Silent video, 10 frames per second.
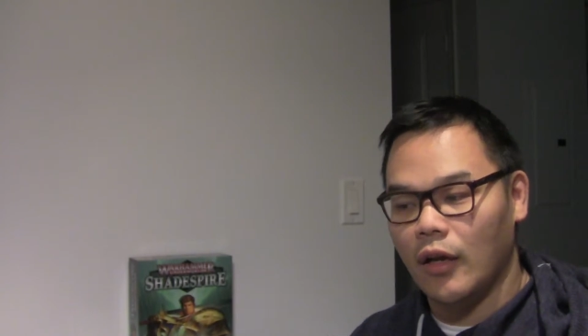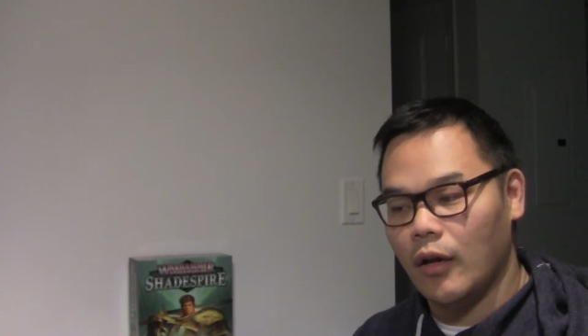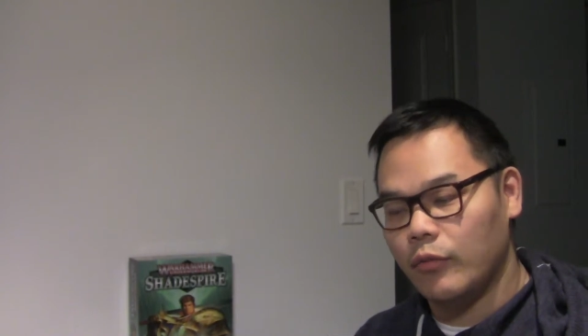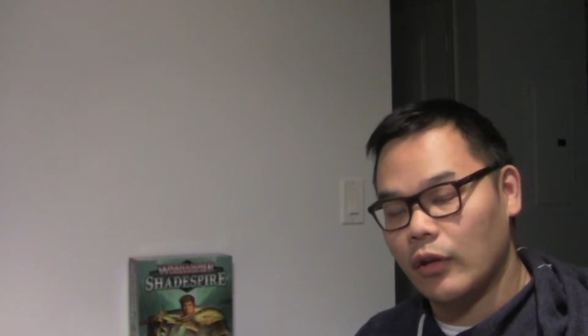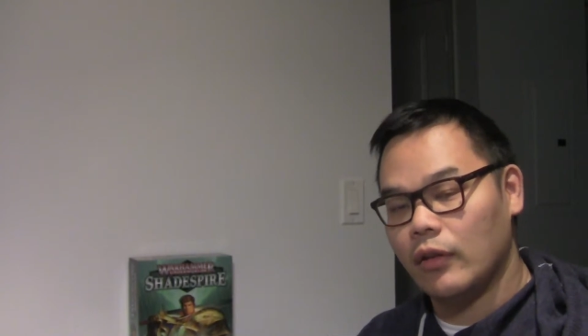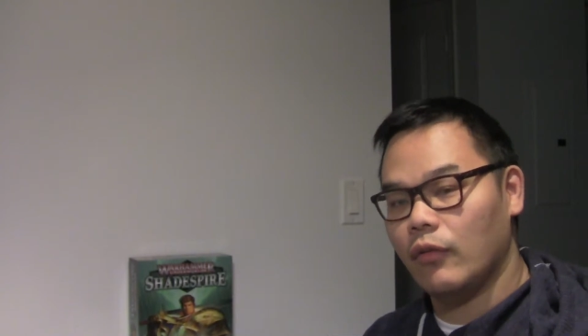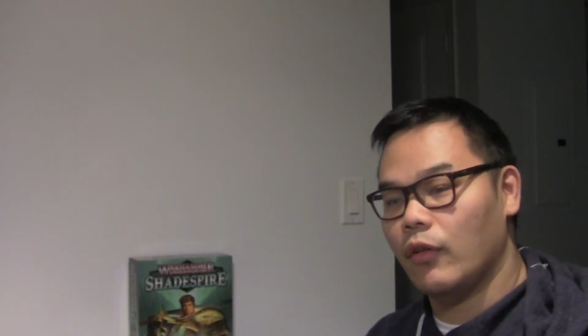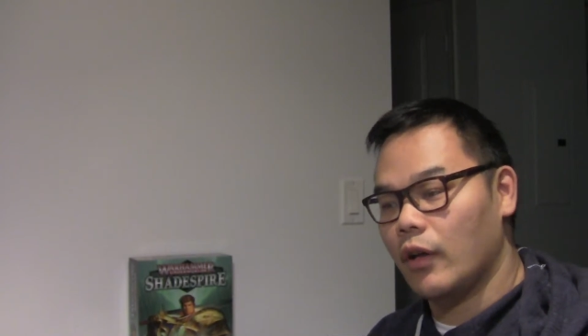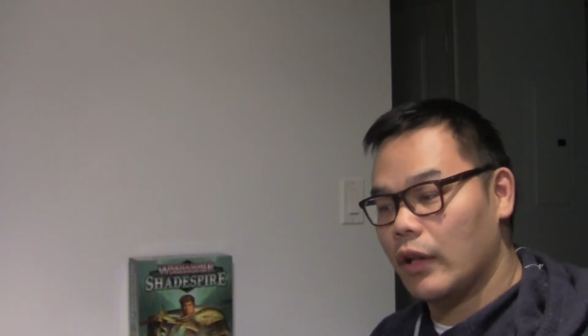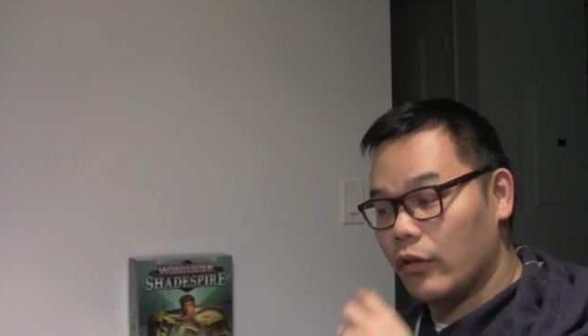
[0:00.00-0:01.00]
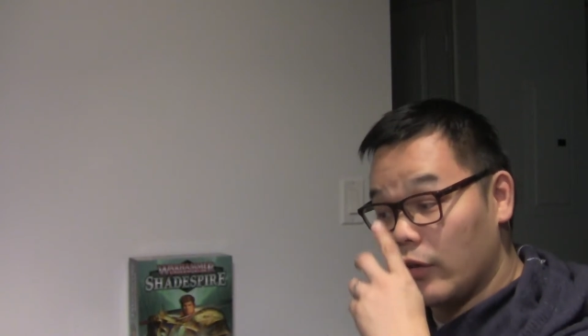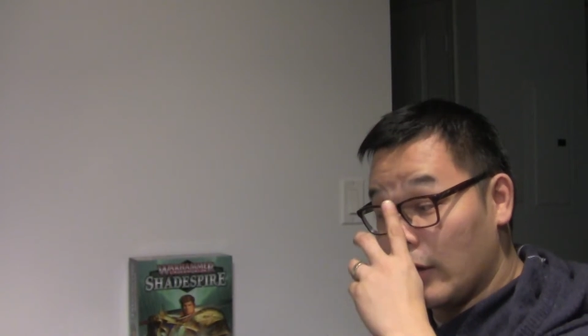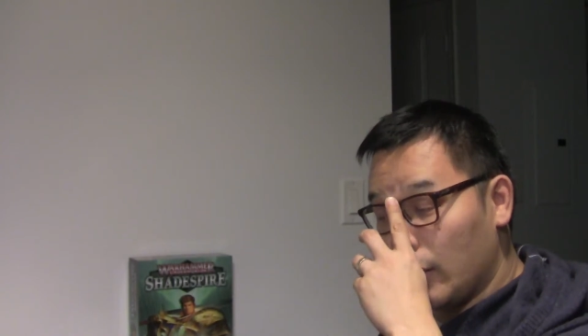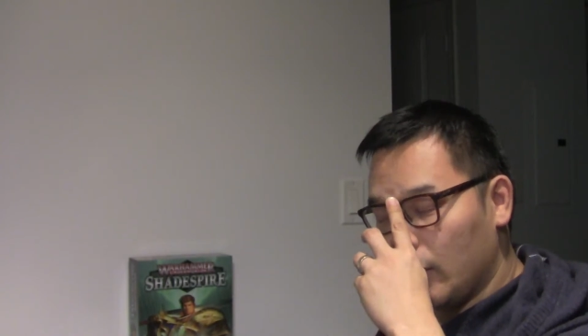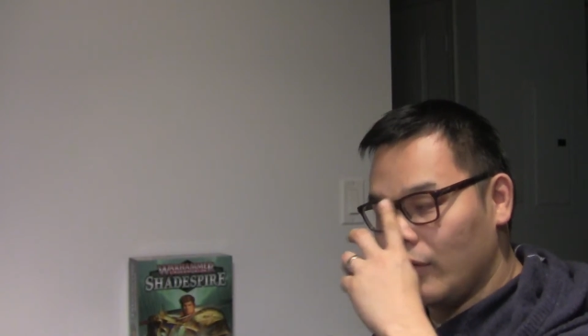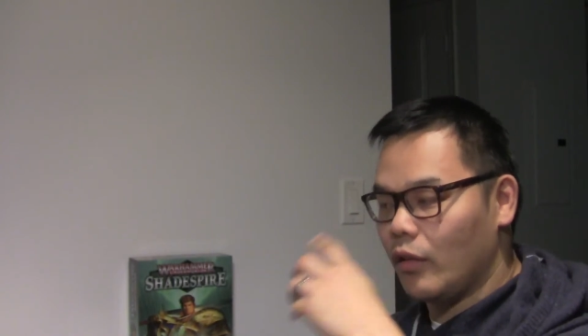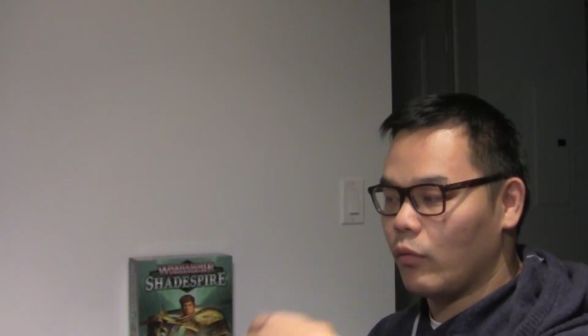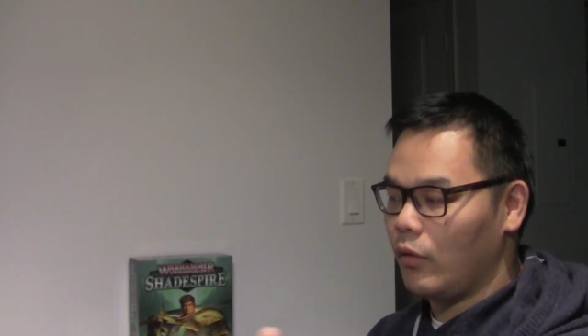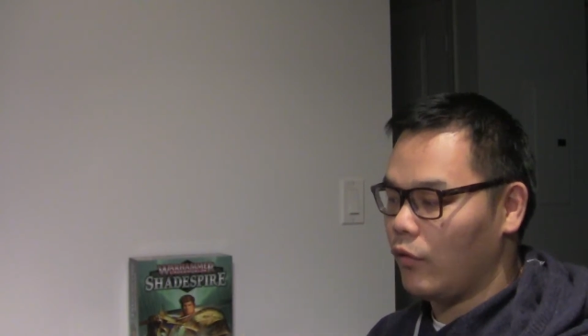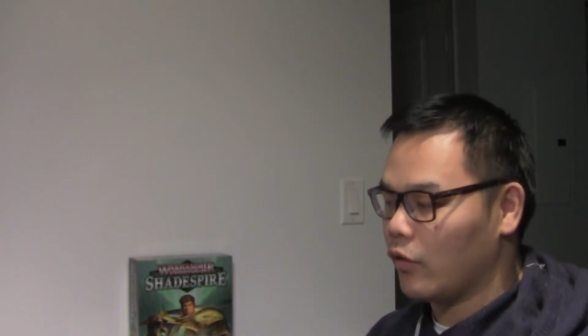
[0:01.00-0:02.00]
objective on their side and get
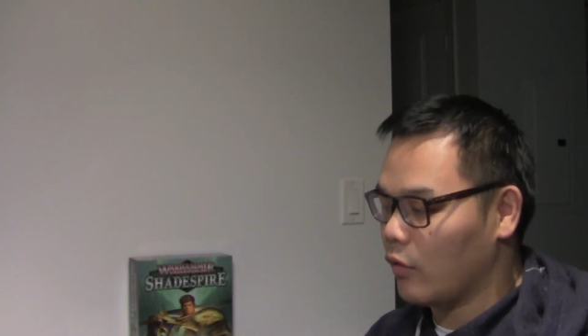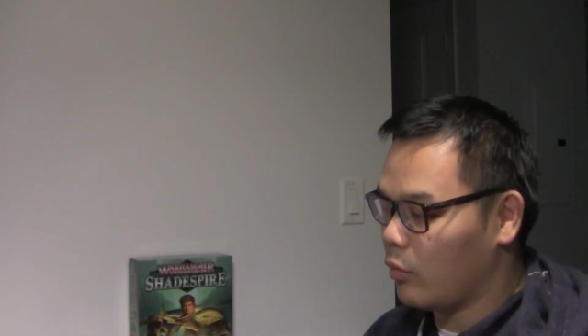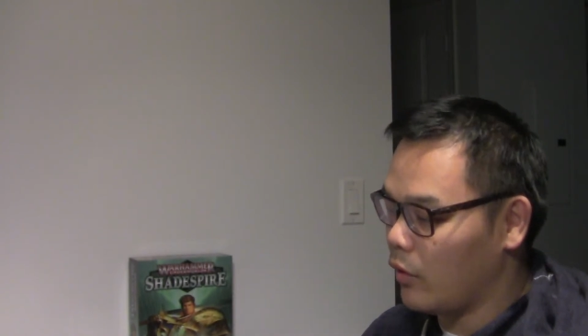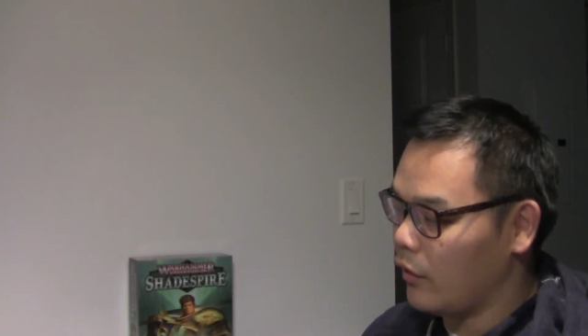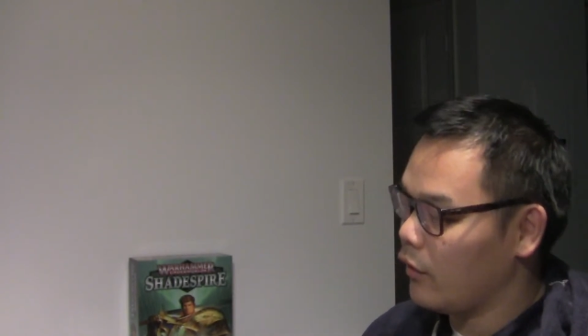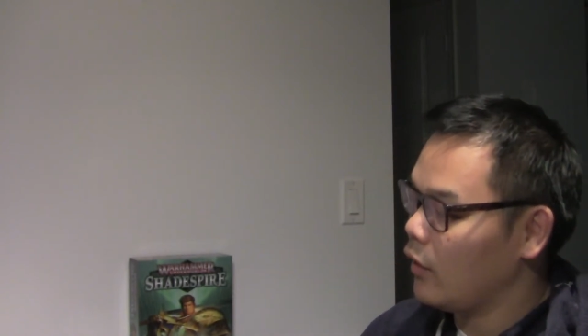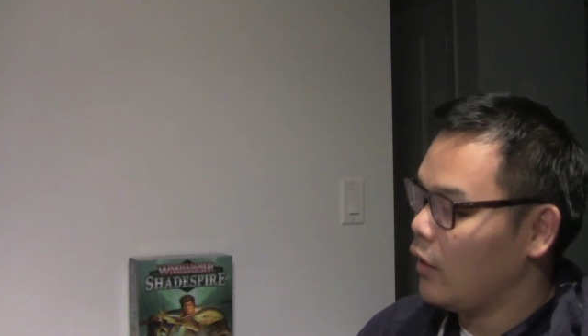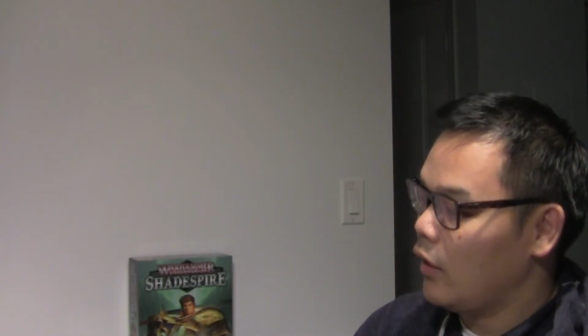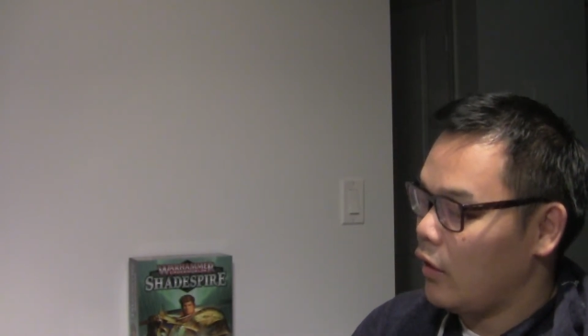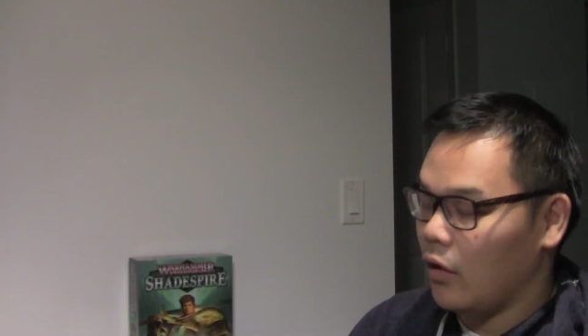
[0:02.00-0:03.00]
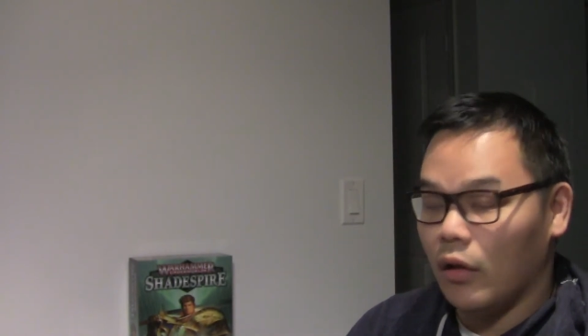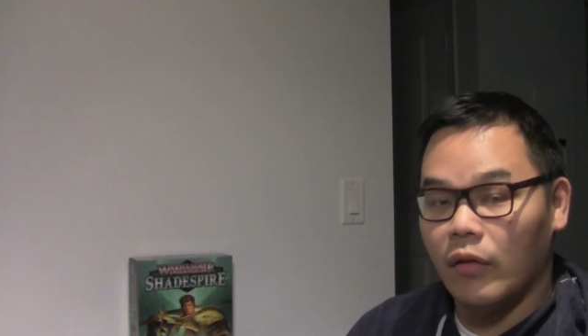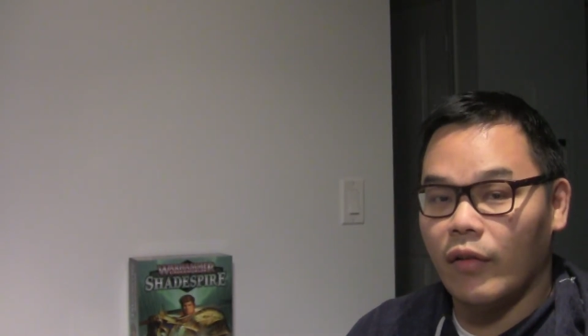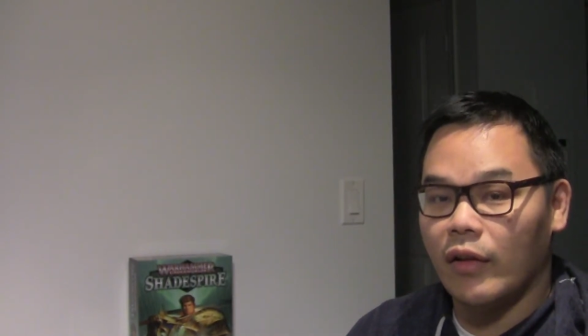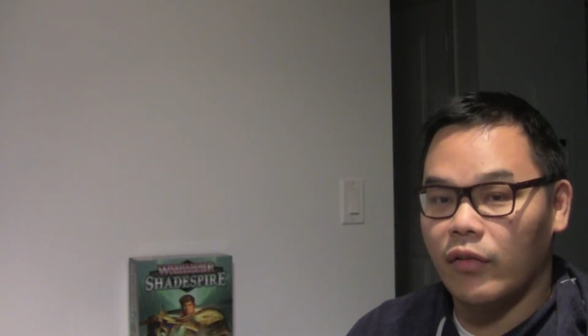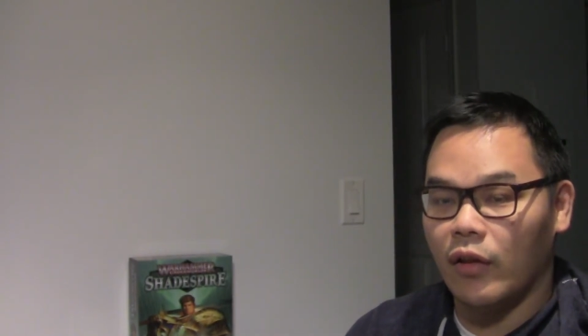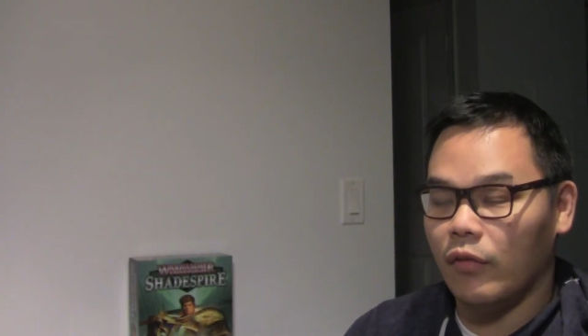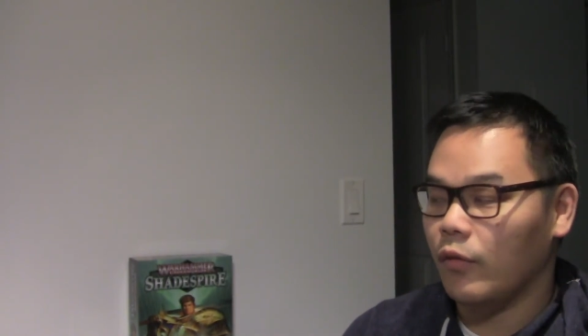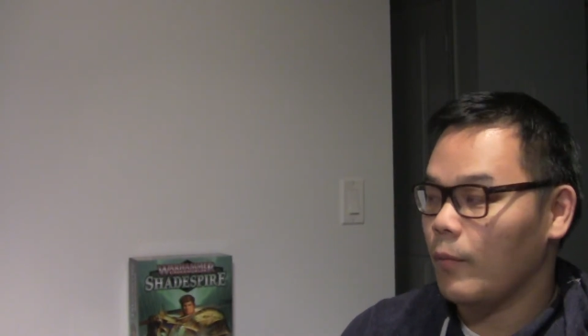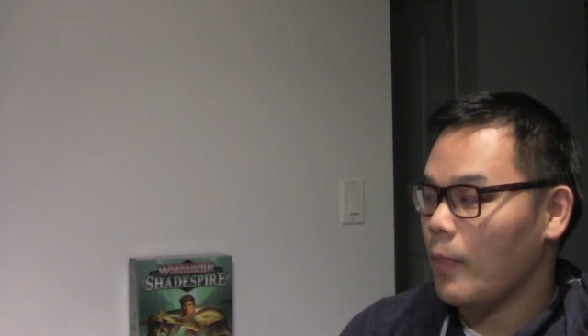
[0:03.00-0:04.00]
D3 victory points and all of that stuff.